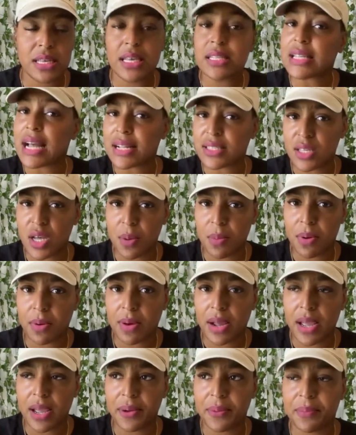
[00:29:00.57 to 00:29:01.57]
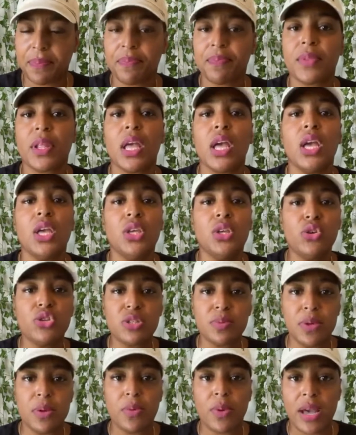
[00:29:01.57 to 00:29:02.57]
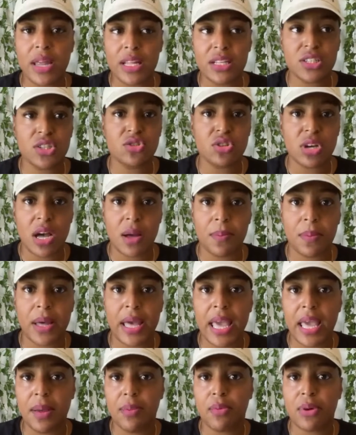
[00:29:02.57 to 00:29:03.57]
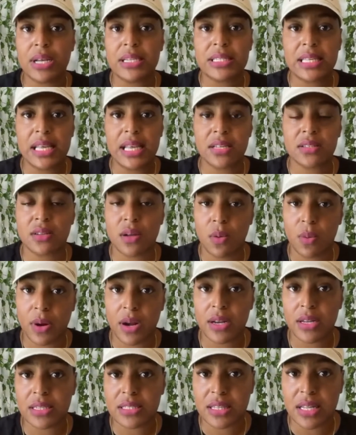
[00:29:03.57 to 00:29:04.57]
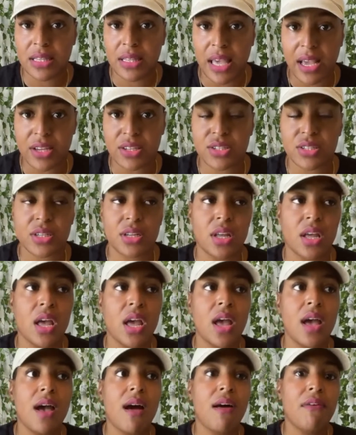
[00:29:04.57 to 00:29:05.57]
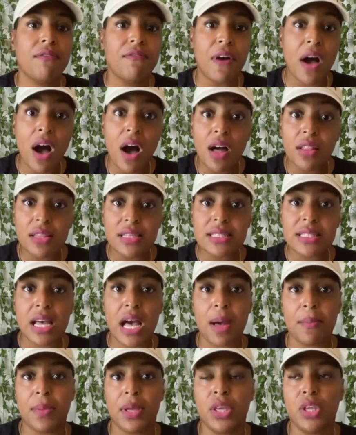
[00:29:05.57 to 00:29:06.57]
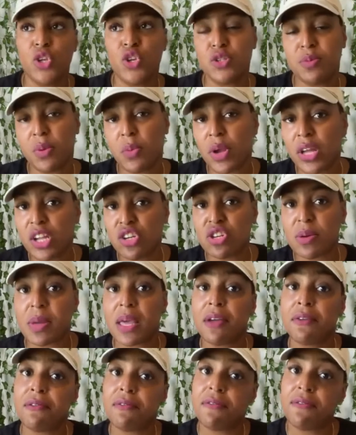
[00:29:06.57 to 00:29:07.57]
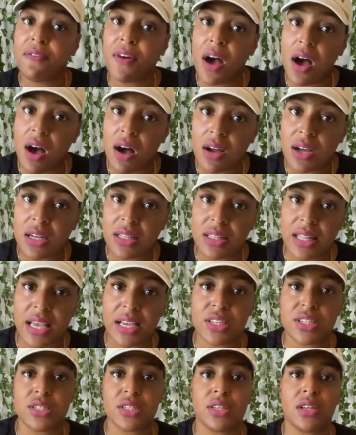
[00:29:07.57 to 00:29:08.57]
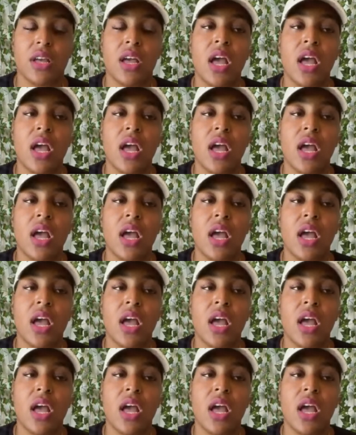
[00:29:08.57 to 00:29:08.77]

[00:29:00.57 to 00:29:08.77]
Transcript: is October, right? You should be ready to drop a breast cancer awareness collection. Fall is coming. You should be ready to drop a fall collection.